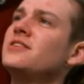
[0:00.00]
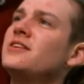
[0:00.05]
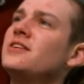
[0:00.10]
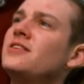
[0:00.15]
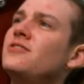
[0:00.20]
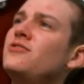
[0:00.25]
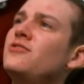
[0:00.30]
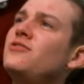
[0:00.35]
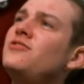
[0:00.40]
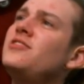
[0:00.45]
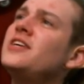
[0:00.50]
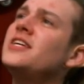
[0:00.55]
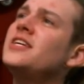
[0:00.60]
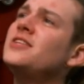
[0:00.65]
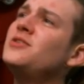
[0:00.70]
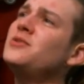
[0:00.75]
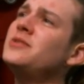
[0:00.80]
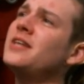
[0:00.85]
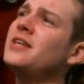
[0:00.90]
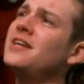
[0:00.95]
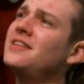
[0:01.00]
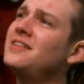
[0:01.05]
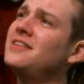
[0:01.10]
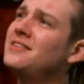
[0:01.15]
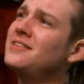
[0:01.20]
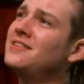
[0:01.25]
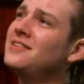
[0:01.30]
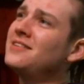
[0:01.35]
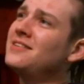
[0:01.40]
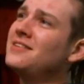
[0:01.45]
Fig Newton?
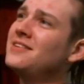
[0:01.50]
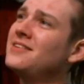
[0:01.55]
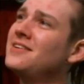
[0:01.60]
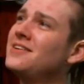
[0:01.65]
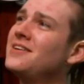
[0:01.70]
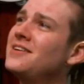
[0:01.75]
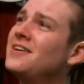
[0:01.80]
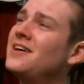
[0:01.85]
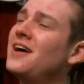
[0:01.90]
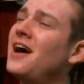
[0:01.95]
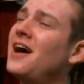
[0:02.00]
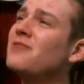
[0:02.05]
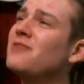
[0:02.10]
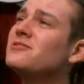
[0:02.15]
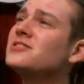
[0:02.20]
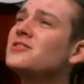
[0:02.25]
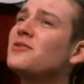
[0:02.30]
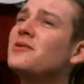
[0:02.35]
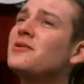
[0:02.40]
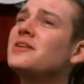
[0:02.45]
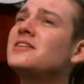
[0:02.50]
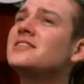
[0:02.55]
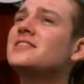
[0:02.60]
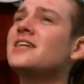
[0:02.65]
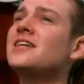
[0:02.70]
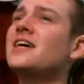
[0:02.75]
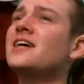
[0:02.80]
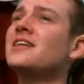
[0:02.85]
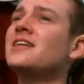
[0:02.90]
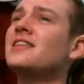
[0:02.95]
I was going to
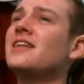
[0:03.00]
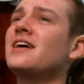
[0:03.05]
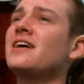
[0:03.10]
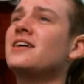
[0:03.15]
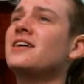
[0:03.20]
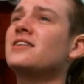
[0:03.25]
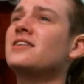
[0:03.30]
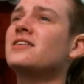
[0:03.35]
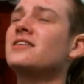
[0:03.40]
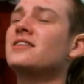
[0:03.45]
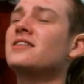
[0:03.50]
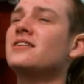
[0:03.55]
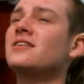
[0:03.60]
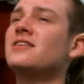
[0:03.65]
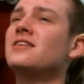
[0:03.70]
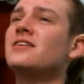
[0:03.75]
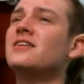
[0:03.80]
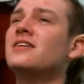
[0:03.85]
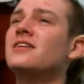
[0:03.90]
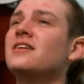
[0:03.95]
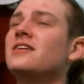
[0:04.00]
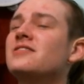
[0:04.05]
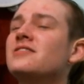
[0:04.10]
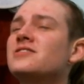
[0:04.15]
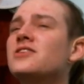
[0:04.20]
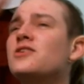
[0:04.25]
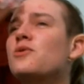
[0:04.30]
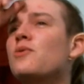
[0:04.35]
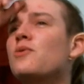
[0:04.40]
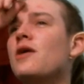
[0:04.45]
say, like, I was
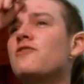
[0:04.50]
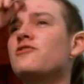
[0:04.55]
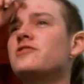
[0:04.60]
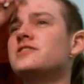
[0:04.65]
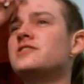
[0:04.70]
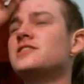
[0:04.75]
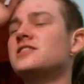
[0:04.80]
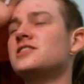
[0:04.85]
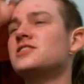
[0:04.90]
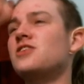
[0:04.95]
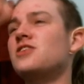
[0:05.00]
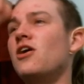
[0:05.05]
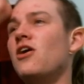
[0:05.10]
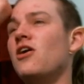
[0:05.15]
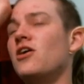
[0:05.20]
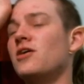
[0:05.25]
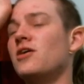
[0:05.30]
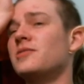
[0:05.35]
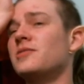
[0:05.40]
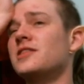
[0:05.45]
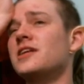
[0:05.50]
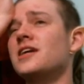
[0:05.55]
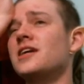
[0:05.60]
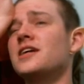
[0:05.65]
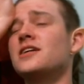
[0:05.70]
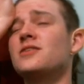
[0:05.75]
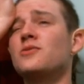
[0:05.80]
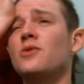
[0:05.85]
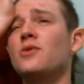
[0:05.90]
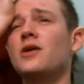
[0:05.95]
going to reference a song, but then I
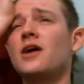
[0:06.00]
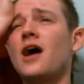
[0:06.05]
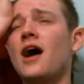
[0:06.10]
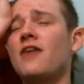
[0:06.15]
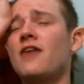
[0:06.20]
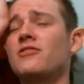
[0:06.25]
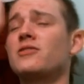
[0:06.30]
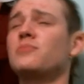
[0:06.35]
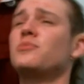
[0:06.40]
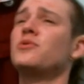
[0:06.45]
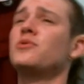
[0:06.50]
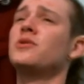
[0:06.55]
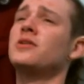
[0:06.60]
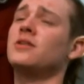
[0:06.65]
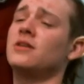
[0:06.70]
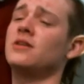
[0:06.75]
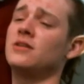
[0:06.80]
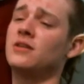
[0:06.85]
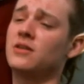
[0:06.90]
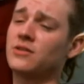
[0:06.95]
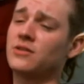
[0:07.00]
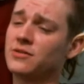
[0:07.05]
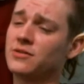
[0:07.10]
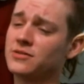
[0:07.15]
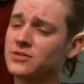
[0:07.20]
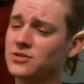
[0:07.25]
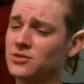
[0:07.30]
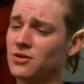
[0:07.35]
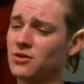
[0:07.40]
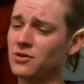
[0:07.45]
didn't want to have to put another
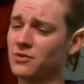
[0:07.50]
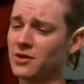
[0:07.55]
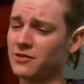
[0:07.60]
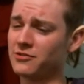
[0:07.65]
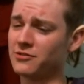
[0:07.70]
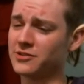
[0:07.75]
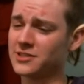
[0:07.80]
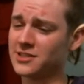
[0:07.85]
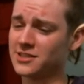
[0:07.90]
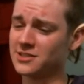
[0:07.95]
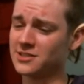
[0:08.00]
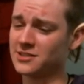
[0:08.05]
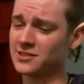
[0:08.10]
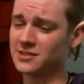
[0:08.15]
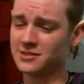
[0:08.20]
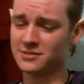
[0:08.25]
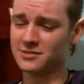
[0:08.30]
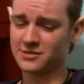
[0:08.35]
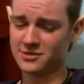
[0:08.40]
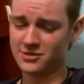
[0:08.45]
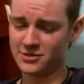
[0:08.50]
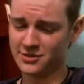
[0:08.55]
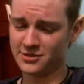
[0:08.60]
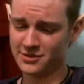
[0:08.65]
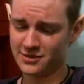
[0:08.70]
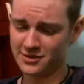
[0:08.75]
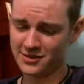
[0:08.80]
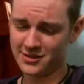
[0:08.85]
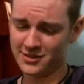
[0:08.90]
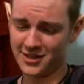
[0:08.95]
song reference in
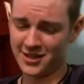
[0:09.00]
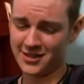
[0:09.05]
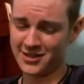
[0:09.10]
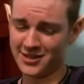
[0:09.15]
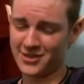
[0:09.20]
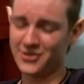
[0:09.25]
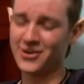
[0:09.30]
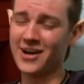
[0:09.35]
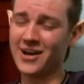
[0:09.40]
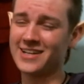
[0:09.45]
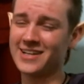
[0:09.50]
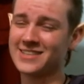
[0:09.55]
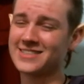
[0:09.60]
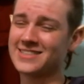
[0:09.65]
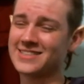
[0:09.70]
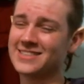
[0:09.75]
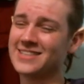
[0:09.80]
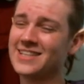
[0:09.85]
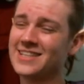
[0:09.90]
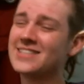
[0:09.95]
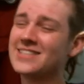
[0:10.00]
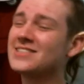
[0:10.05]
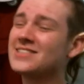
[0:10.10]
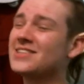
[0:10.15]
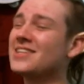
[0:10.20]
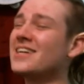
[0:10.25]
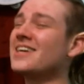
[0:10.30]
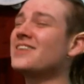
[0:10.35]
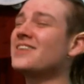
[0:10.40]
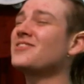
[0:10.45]
the credits. So,
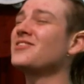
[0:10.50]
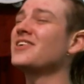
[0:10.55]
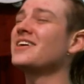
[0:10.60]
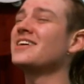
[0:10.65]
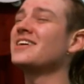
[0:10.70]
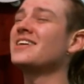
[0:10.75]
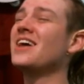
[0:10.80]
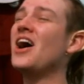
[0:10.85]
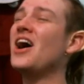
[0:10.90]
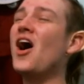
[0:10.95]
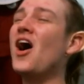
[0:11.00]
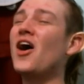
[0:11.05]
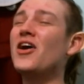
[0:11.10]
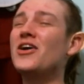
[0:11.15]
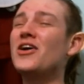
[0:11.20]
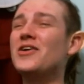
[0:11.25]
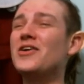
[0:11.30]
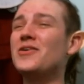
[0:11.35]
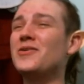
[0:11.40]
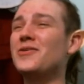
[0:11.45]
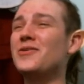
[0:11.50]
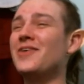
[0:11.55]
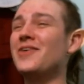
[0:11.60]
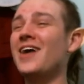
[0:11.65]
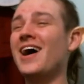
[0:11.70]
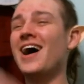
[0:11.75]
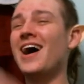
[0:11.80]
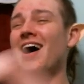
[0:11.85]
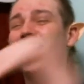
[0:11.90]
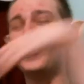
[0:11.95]
like, fucking, are you
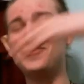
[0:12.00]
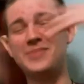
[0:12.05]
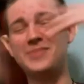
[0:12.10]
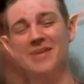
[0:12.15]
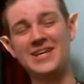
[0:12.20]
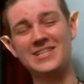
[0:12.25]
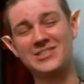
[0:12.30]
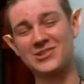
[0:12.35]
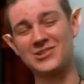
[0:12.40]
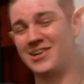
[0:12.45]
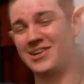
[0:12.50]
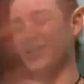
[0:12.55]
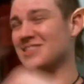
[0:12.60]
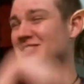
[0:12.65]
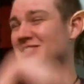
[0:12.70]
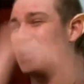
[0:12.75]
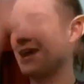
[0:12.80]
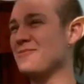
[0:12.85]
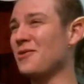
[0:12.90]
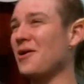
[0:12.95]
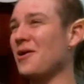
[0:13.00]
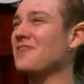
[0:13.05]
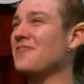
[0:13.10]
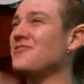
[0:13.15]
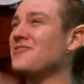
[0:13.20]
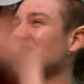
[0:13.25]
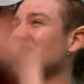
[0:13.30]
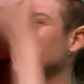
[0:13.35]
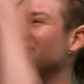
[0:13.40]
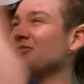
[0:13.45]
a peach or a gem or a
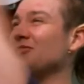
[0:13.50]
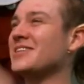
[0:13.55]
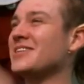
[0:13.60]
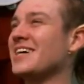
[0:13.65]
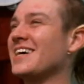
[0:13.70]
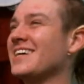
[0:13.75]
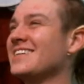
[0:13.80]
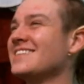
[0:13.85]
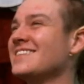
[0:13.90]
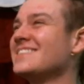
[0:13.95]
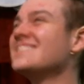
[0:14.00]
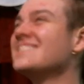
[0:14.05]
Fig Newton?